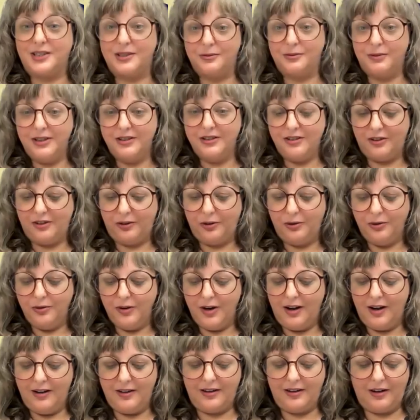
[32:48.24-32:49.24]
we do.
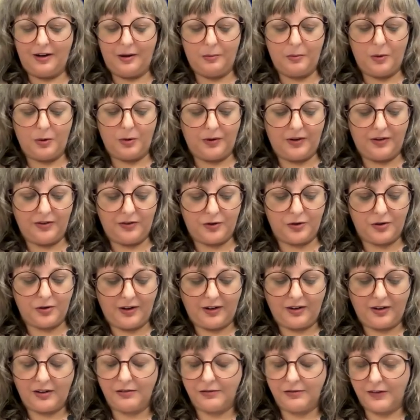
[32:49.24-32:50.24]
And I'm always trying
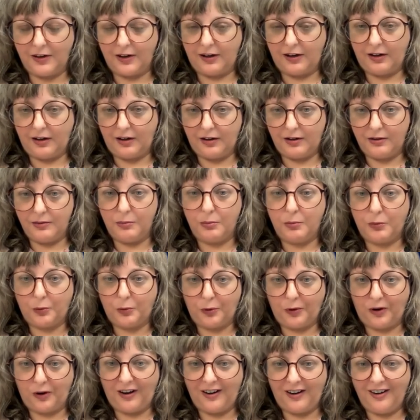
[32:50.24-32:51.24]
to find
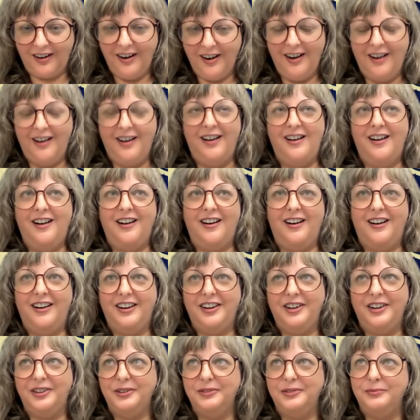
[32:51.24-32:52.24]
more.
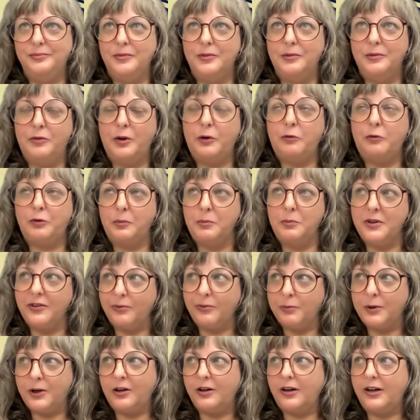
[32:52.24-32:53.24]
But from this
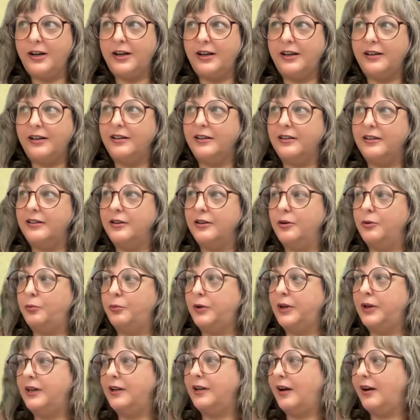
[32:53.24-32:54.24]
period,
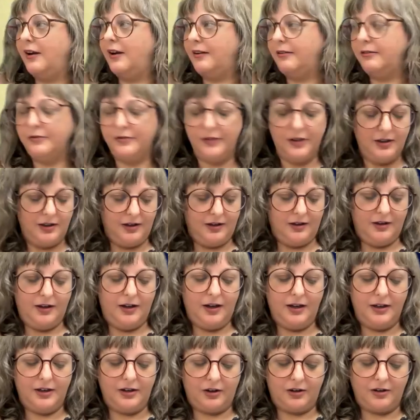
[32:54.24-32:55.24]
we have
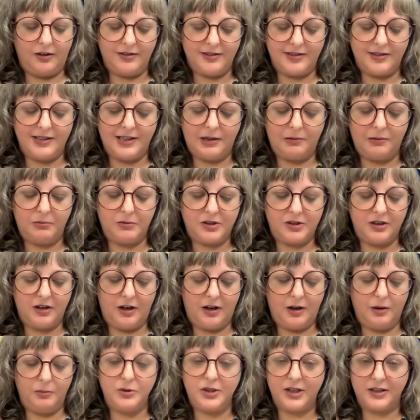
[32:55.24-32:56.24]
an artist named
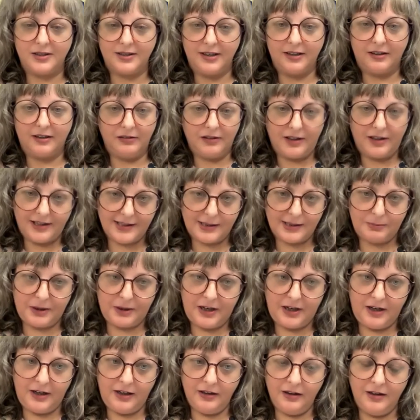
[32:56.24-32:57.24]
Jessie
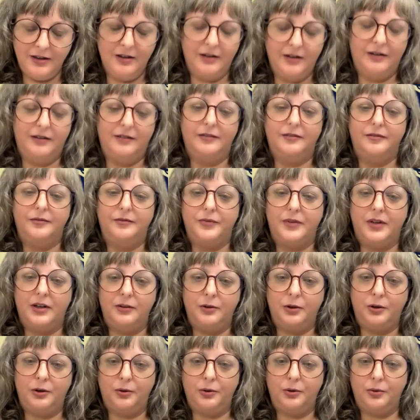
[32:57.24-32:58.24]
Gillespie,
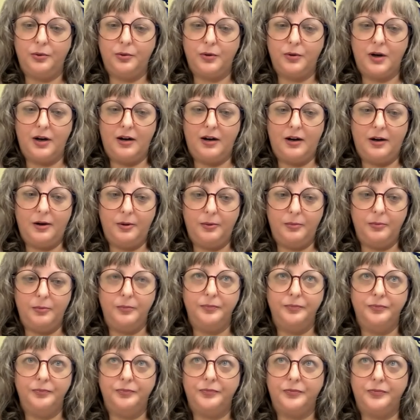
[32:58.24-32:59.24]
who
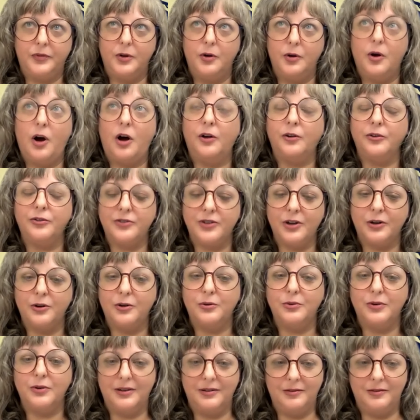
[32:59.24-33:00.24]

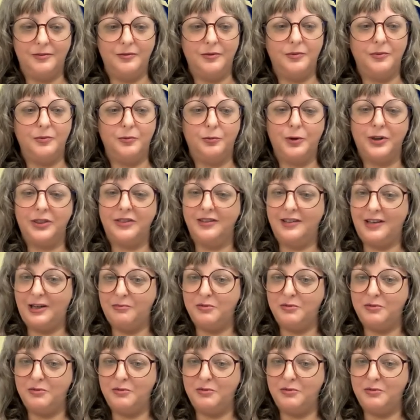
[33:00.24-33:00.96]
also, with the name